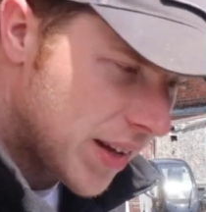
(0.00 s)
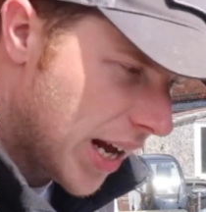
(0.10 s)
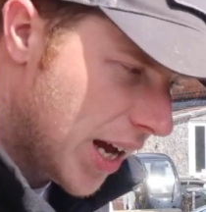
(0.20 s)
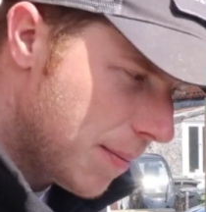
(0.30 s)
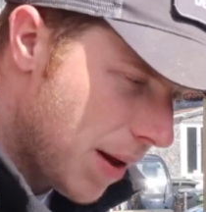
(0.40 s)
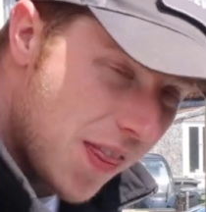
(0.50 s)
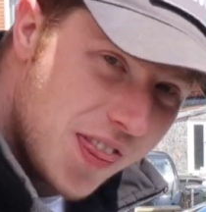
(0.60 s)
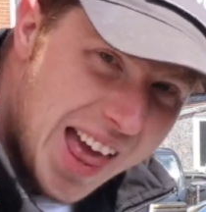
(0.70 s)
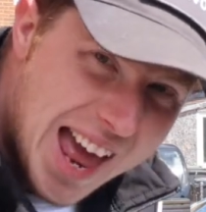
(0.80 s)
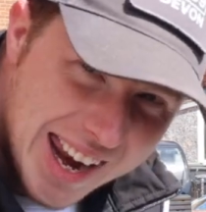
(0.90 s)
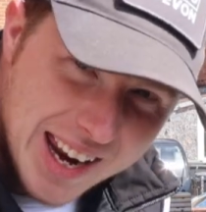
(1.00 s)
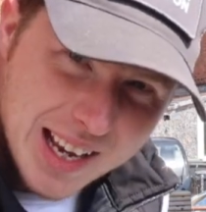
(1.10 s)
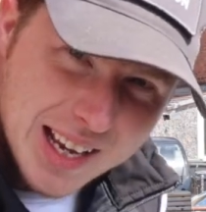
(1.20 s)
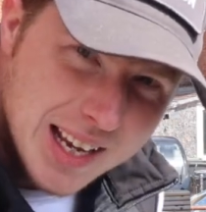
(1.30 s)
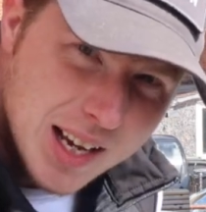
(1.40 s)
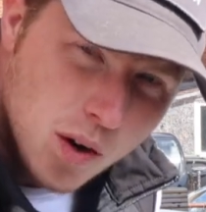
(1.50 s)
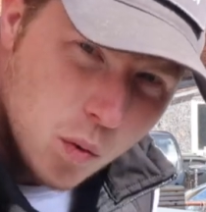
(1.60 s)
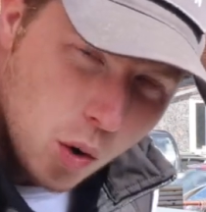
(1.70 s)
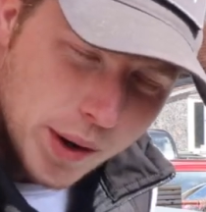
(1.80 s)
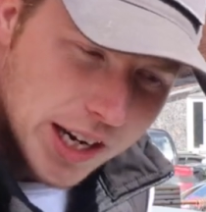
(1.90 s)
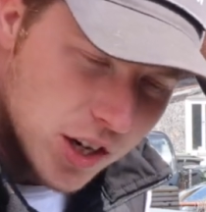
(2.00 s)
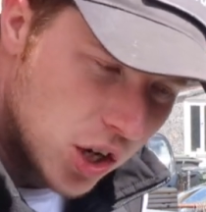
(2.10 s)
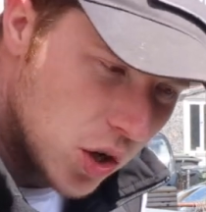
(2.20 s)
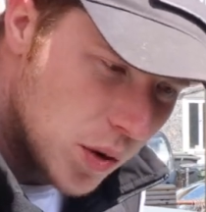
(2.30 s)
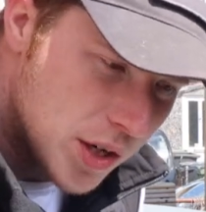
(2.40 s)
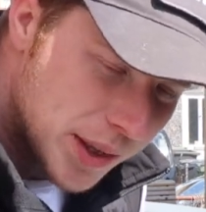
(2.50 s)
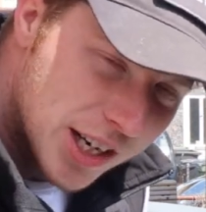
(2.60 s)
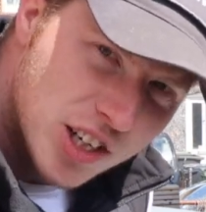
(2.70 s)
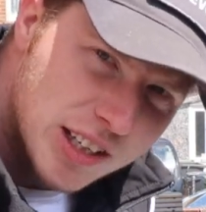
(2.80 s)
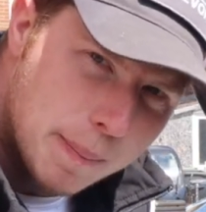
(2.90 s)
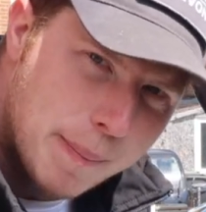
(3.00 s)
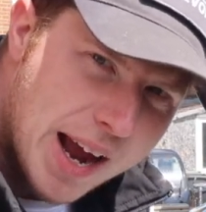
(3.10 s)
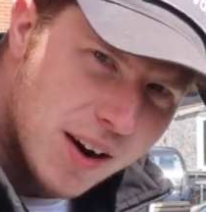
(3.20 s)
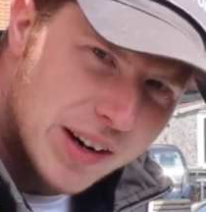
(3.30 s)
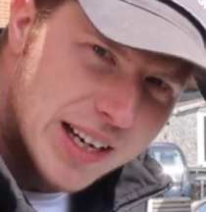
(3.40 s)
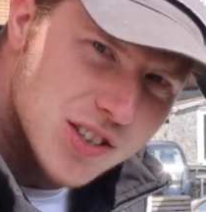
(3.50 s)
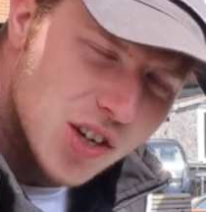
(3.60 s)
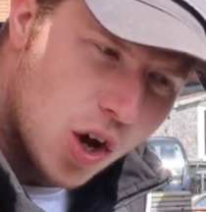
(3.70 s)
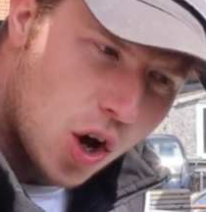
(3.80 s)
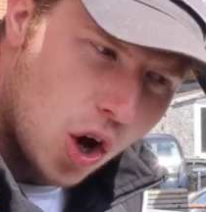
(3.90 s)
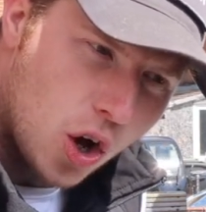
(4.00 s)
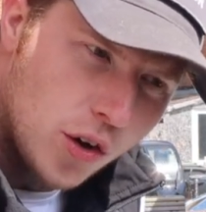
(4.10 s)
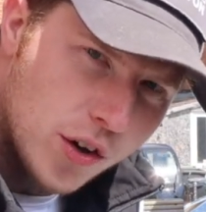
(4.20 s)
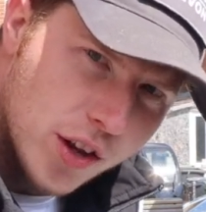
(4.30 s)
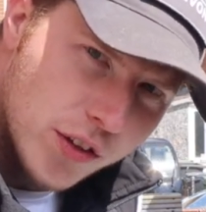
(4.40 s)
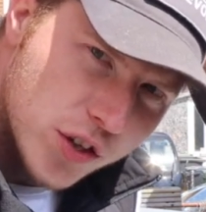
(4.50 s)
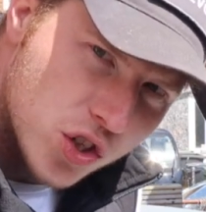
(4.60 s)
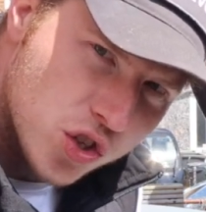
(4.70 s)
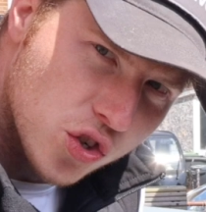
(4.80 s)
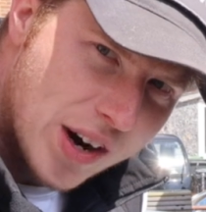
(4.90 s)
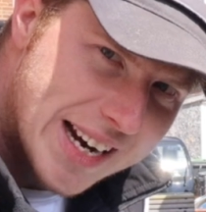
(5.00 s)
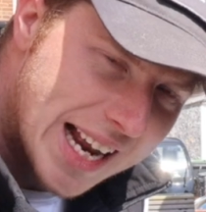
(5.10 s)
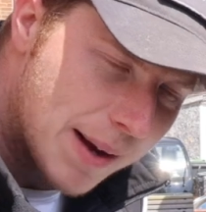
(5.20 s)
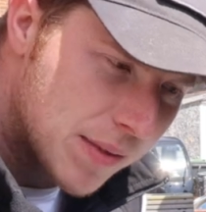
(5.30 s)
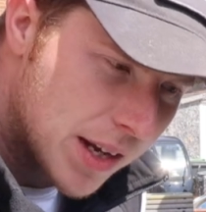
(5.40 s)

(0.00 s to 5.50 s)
And then what we're going to do is we're going to check the bearings on the trailer.